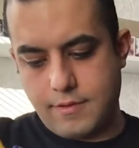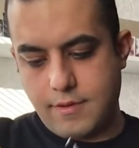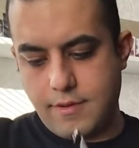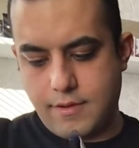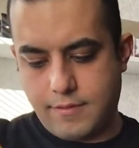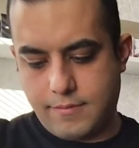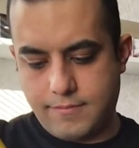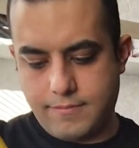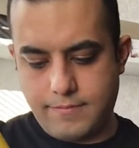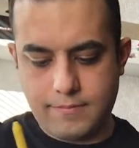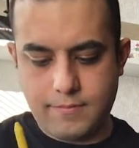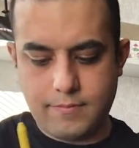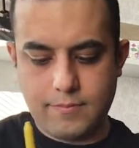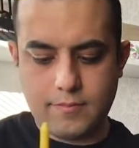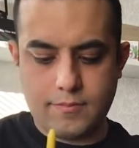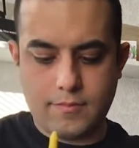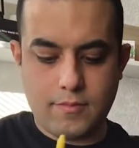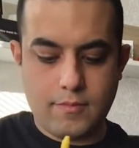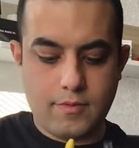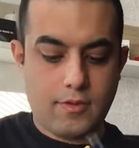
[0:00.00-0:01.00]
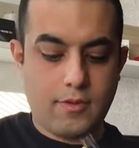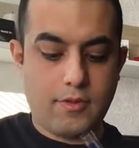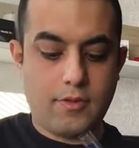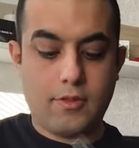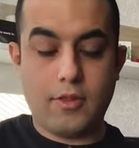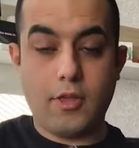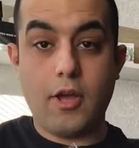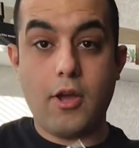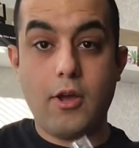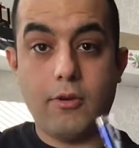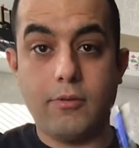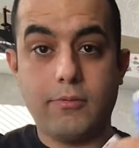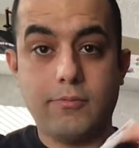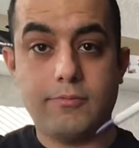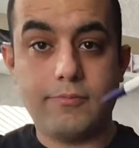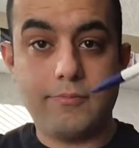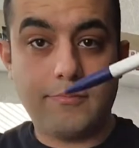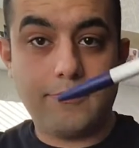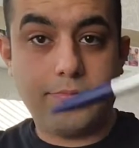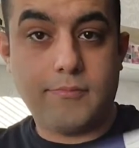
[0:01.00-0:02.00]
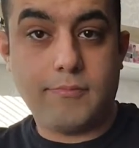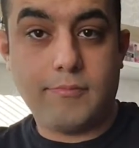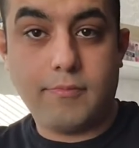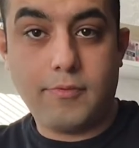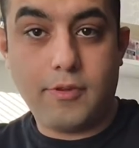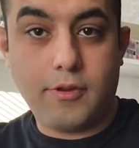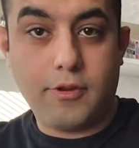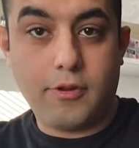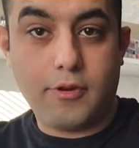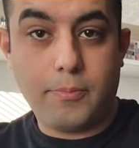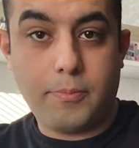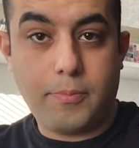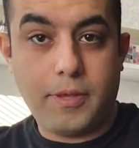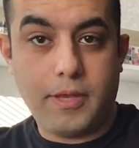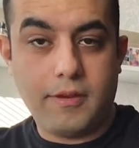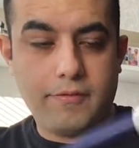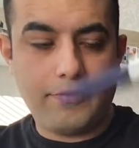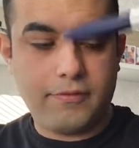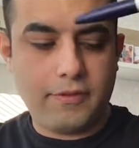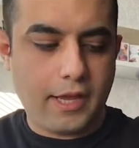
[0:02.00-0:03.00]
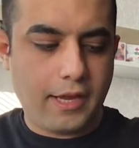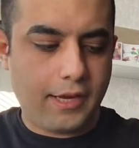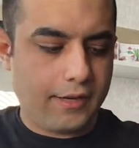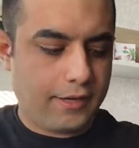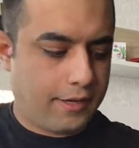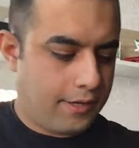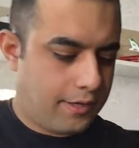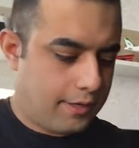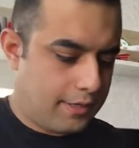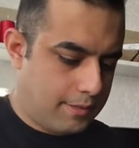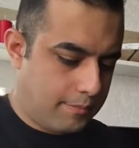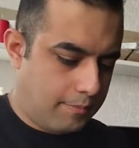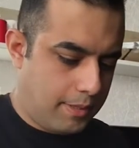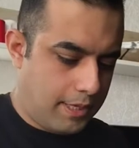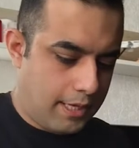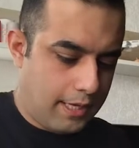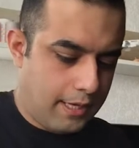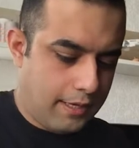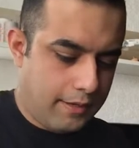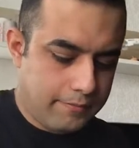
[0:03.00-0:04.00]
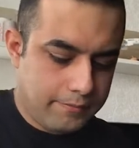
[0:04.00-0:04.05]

Yeah. Oh, European Flight Academy.